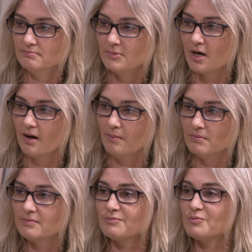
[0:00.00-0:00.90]
Not
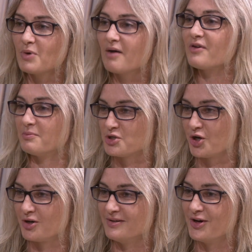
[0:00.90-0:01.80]
very
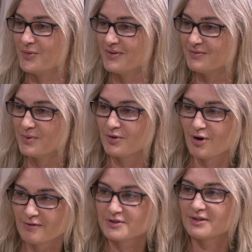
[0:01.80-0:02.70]
mature, when they're
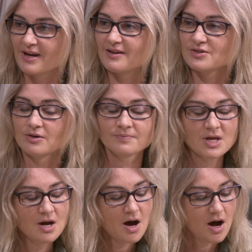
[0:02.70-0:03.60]
harvested, So
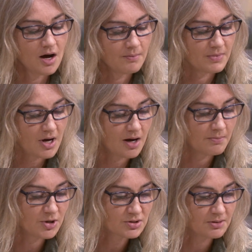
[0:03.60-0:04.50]

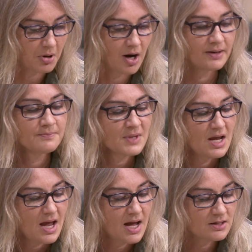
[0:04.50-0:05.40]
mostly pod.
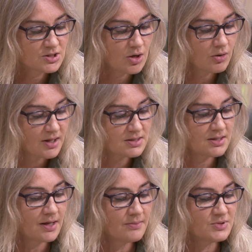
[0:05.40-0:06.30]
And so lots of
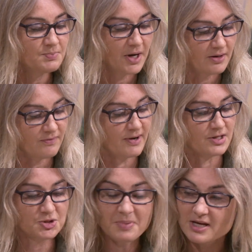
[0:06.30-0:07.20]
times, but very
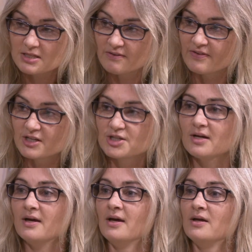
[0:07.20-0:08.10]
space
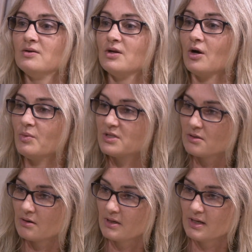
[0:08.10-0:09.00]
efficient, we
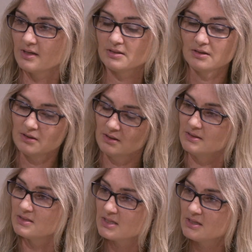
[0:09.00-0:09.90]
start to get into good
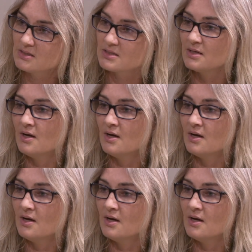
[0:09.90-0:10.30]
disease,